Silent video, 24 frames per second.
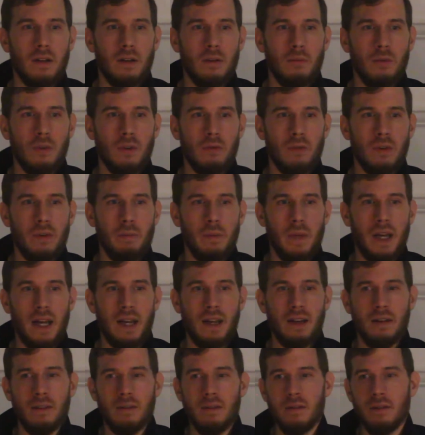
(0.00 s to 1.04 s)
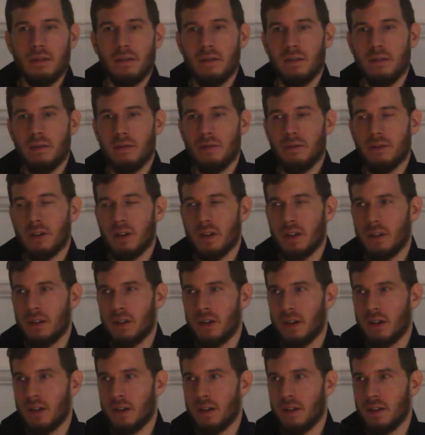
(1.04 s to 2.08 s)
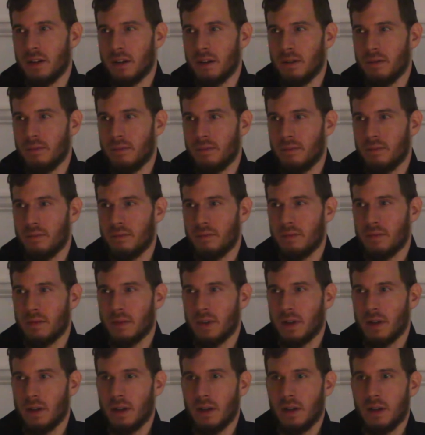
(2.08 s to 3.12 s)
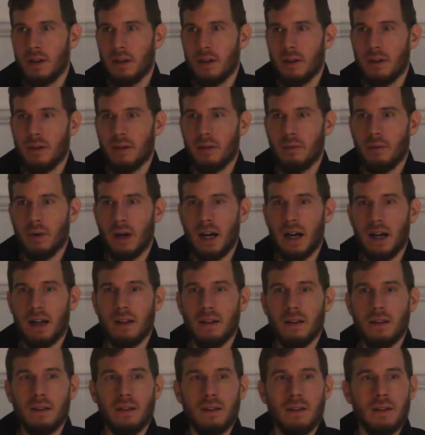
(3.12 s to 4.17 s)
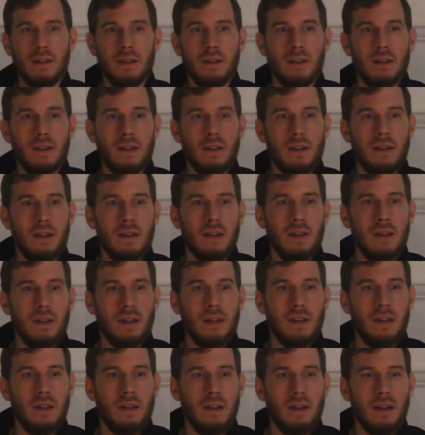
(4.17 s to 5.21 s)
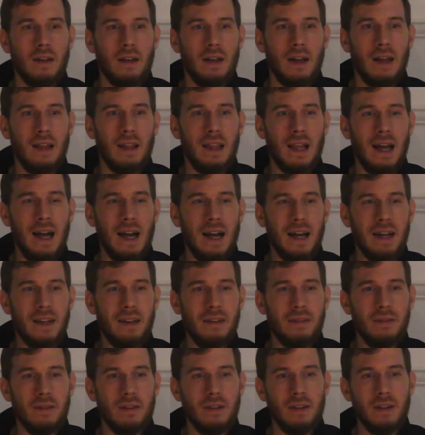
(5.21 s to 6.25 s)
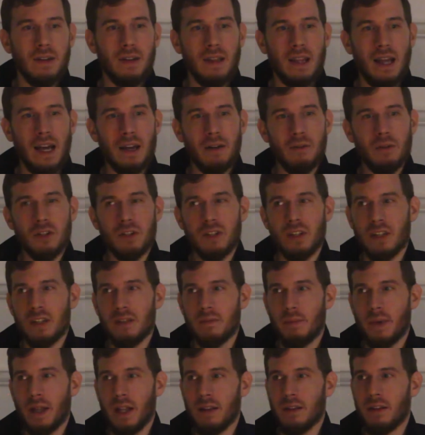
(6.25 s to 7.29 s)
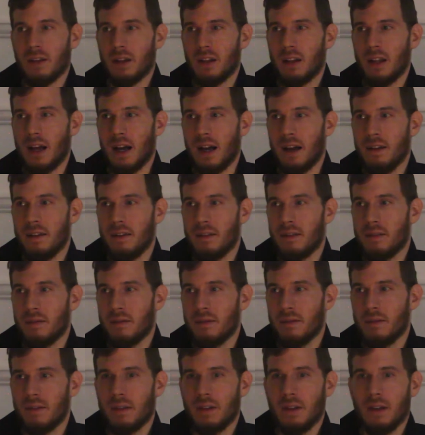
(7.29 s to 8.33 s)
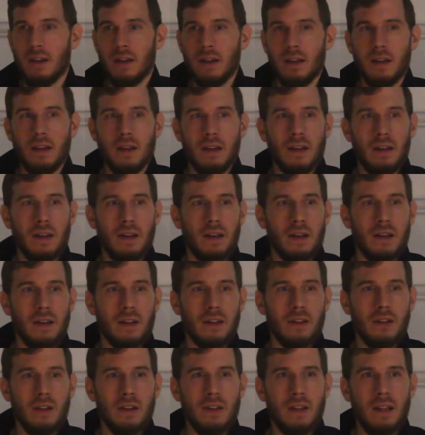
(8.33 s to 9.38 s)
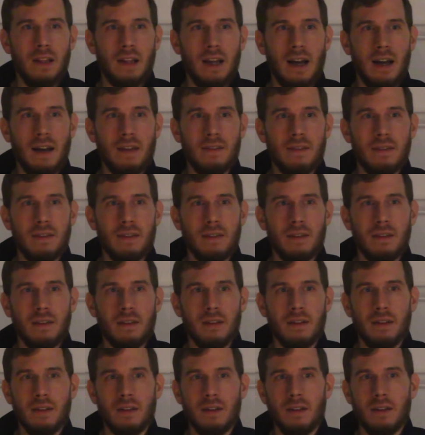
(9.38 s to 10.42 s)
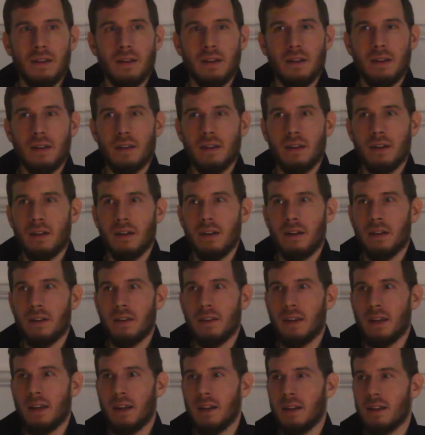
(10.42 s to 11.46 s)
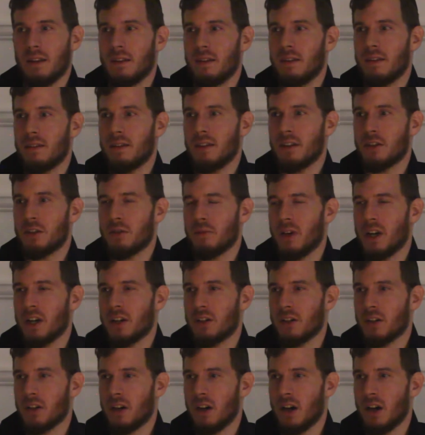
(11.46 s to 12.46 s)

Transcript: will remain for eternity, while a lie, a language that's built on lies, can only last until the situation